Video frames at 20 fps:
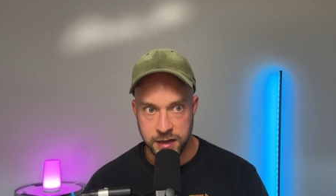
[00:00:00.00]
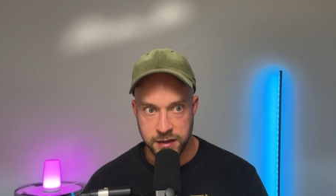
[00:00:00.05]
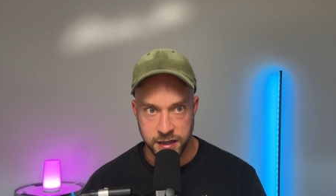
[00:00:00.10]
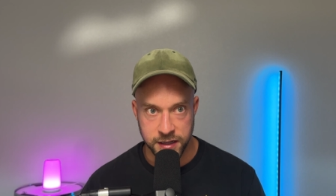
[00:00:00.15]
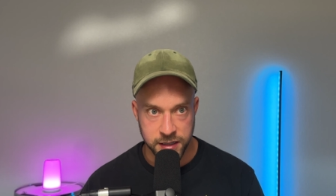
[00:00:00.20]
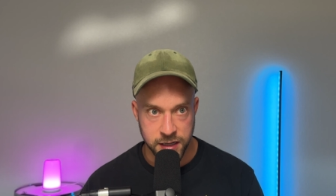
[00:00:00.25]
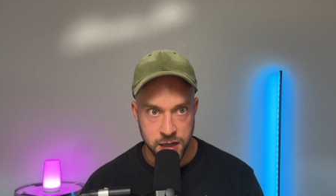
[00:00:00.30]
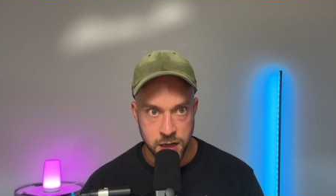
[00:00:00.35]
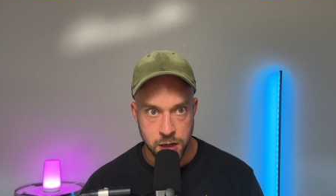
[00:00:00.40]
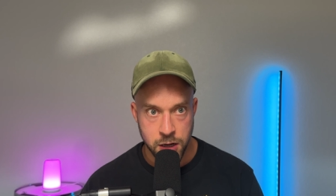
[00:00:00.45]
Like,
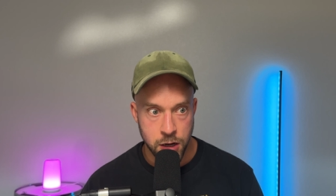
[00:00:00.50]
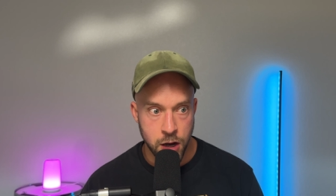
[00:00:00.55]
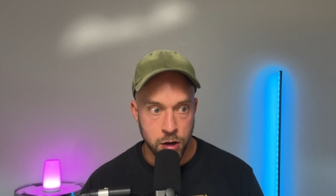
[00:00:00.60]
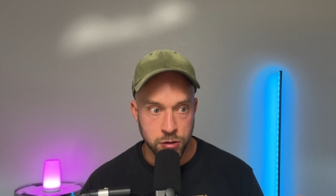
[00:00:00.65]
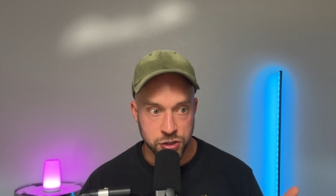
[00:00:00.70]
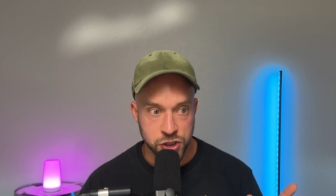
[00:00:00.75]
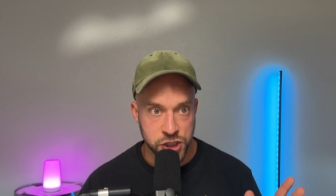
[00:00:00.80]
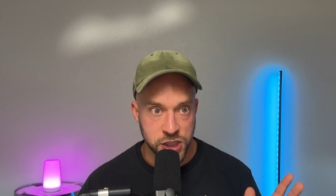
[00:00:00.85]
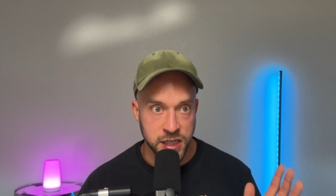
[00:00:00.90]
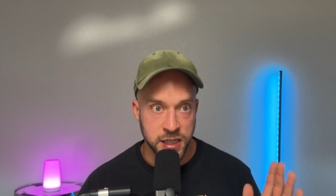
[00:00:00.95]
oh,
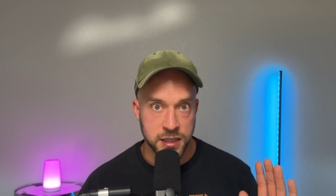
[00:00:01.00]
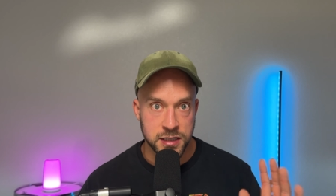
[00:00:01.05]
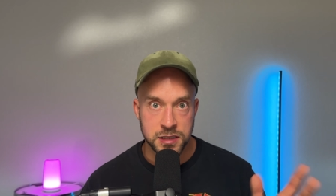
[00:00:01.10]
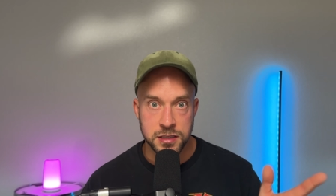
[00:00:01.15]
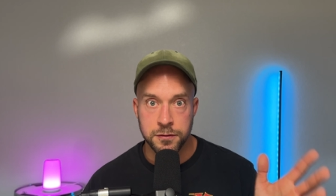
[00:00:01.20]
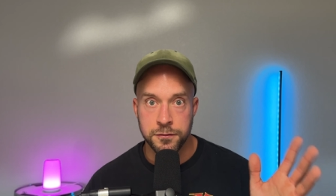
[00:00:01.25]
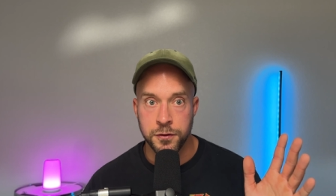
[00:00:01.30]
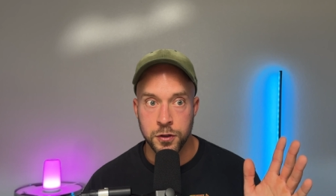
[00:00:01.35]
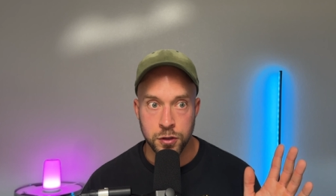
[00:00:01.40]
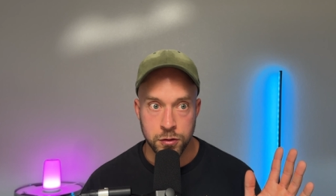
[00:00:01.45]
cheese,
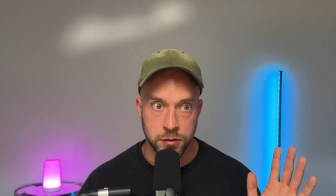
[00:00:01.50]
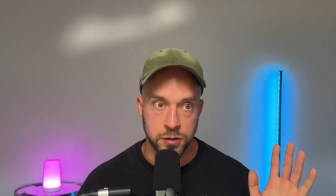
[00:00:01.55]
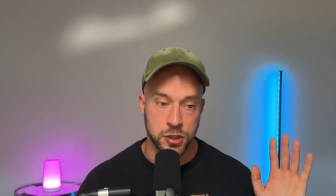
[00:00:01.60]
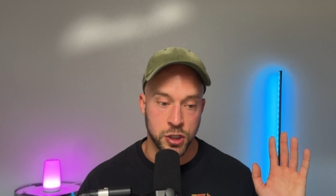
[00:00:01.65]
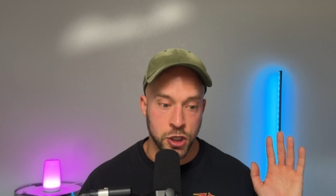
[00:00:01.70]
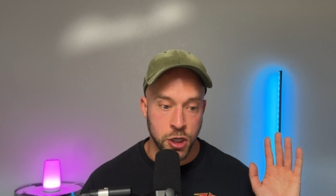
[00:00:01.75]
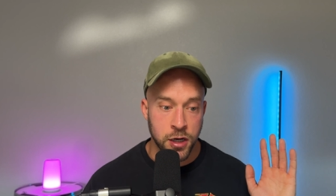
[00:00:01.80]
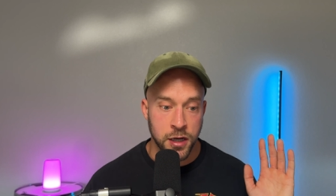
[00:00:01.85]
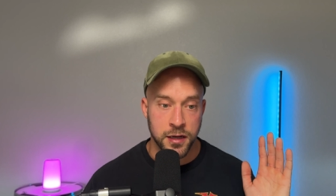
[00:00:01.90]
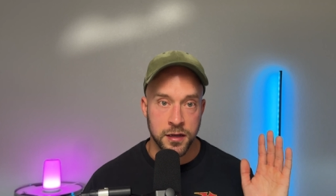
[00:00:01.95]
food,
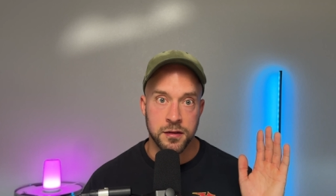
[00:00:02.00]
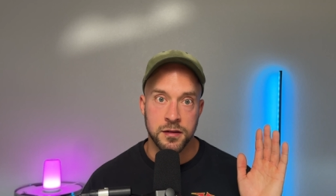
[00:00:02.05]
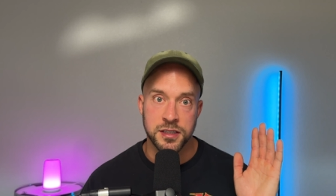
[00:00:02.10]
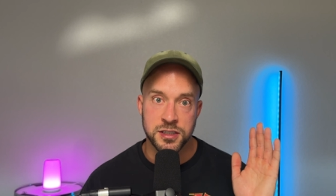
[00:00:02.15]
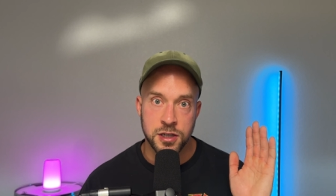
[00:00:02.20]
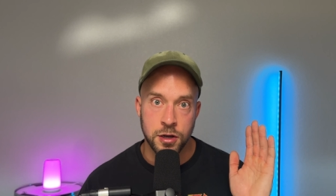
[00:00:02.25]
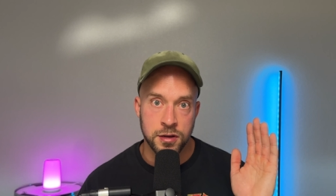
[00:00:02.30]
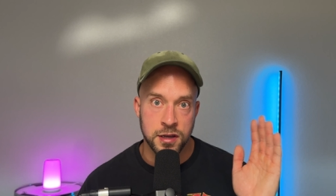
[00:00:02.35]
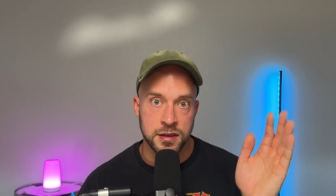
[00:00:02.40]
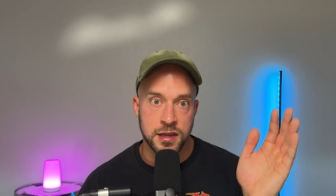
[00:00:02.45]
good, let's
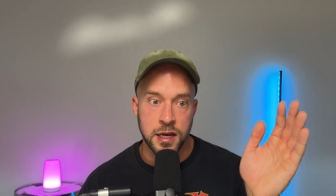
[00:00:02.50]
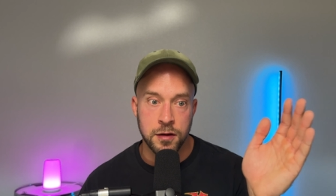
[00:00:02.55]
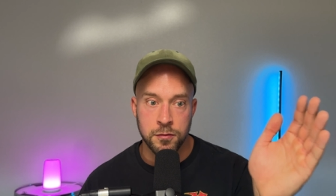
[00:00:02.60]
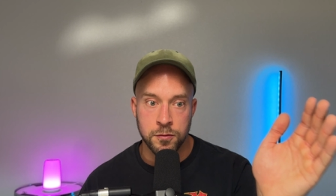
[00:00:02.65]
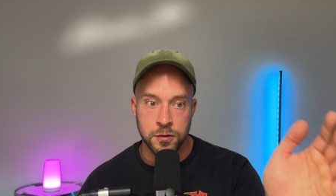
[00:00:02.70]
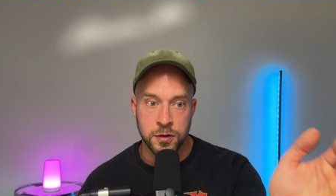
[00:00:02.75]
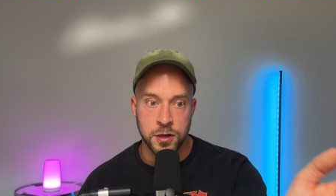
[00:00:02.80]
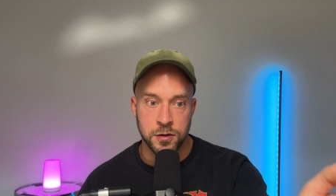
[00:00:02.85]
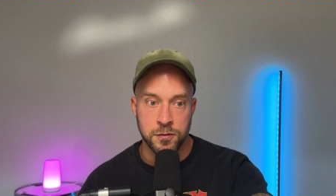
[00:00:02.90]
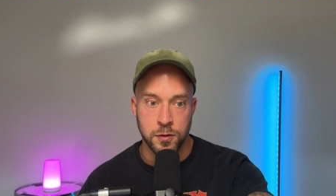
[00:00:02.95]
go get
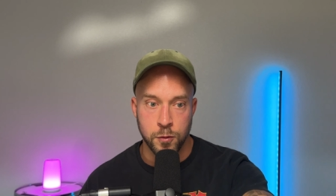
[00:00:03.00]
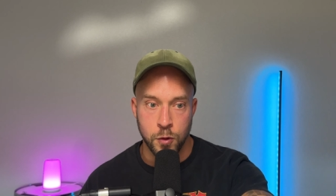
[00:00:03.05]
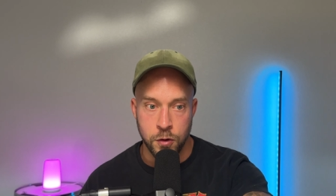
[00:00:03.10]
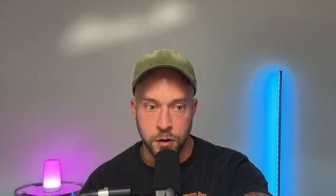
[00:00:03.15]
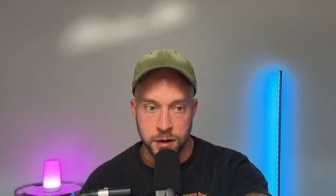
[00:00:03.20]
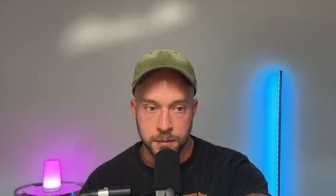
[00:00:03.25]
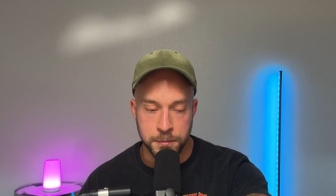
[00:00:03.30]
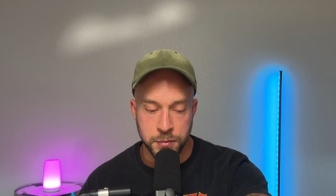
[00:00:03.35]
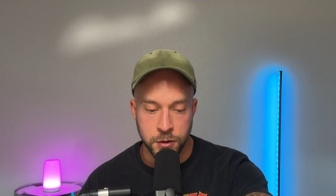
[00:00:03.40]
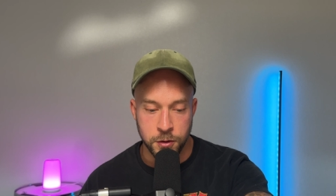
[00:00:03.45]
that good
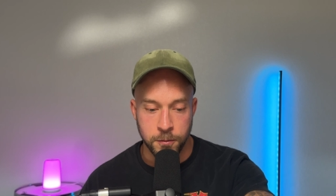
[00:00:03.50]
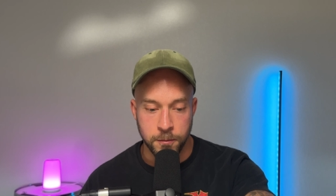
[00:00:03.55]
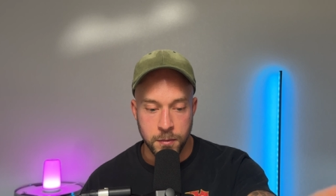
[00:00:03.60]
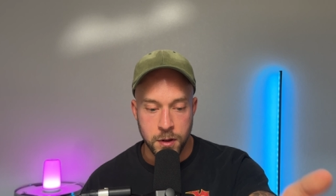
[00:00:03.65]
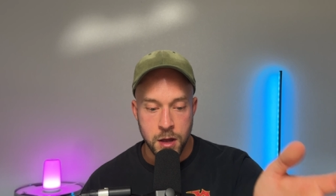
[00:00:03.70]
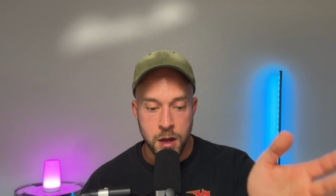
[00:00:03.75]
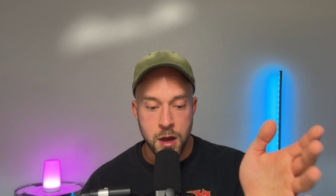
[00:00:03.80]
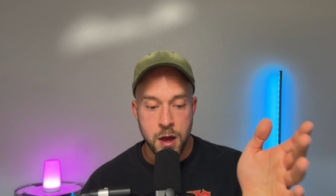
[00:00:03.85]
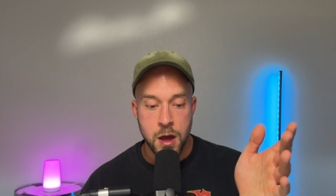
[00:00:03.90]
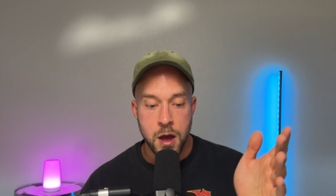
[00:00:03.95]
reward,
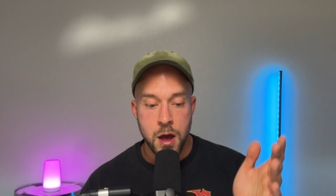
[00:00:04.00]
boom.